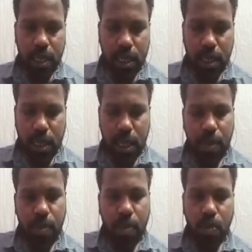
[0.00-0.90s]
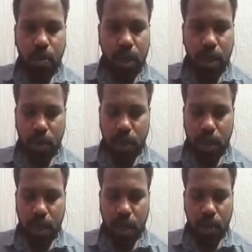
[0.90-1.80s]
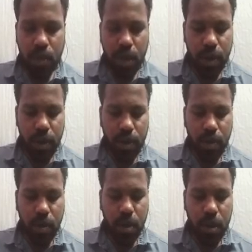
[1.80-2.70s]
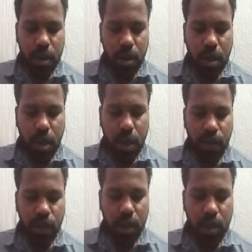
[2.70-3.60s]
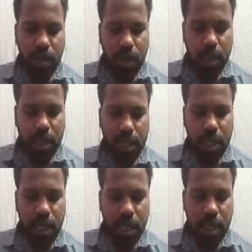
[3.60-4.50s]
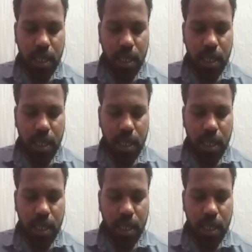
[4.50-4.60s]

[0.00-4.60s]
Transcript: Same whatever we think we have to give. The confusion matrix, right?